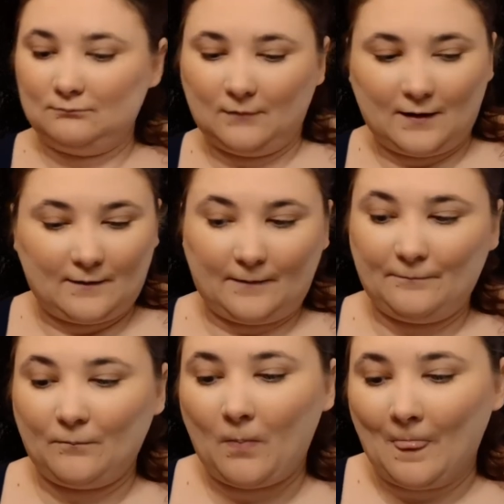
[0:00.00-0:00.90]
I don't know.
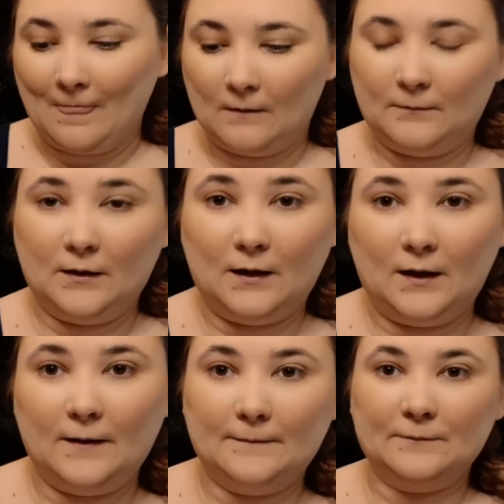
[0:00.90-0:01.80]
But
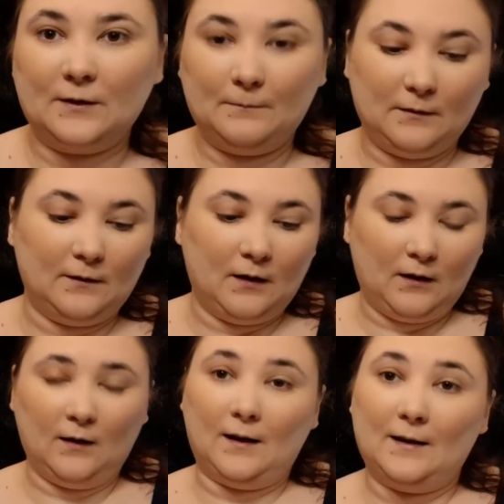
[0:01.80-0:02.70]
some people,
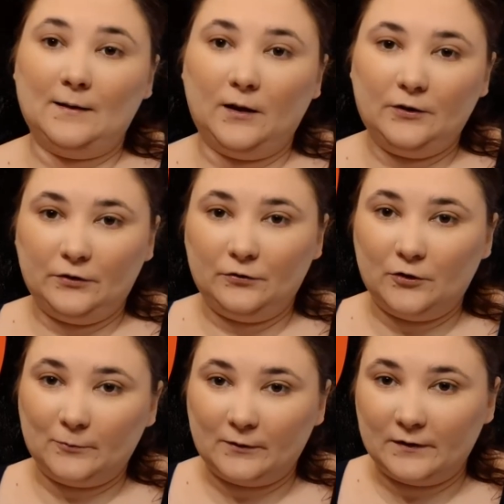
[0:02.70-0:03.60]
a lot of
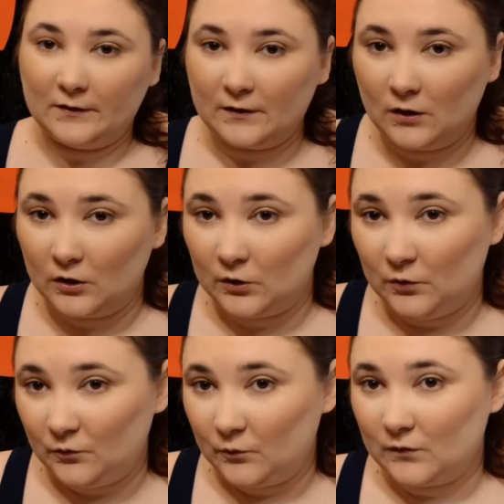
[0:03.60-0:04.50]
YouTubers
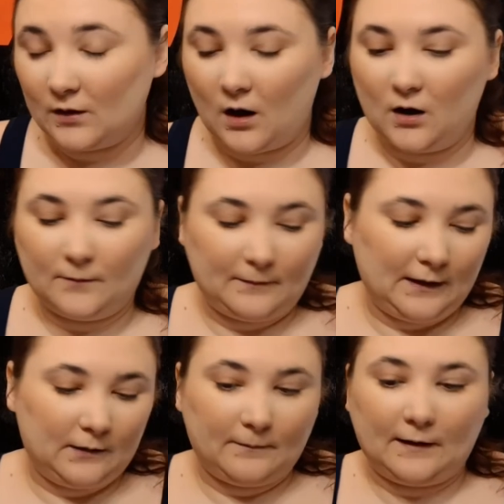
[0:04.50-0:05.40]
use
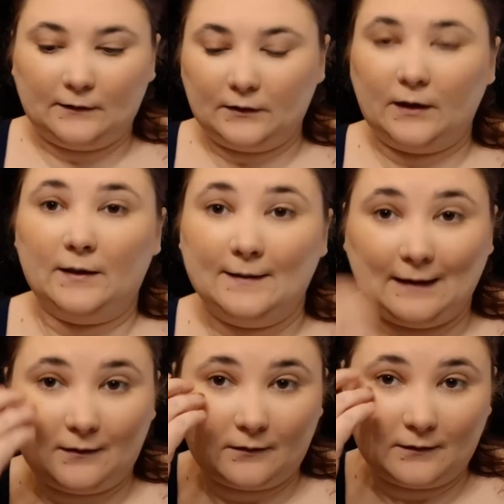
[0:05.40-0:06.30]
baking powder and
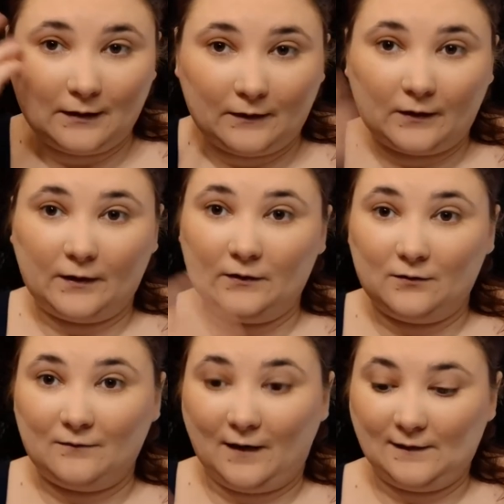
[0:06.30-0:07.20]
set it underneath there and
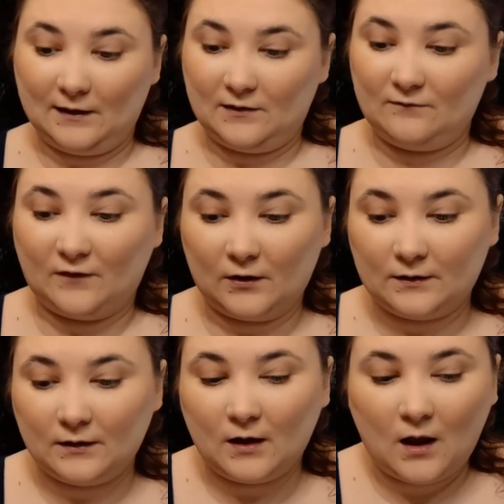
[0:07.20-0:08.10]
do the foundation
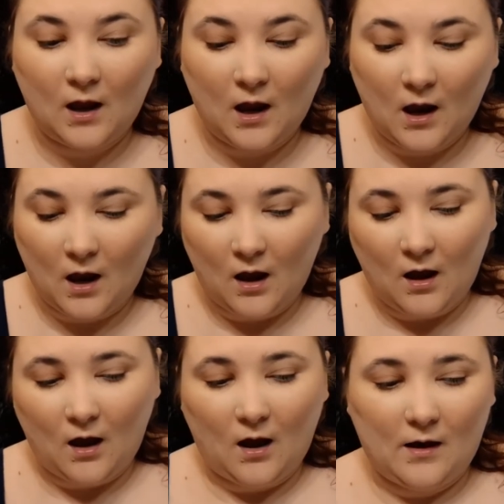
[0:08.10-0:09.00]
first.
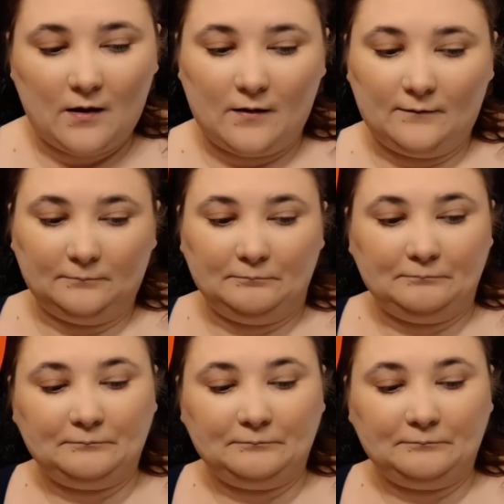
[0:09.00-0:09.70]
I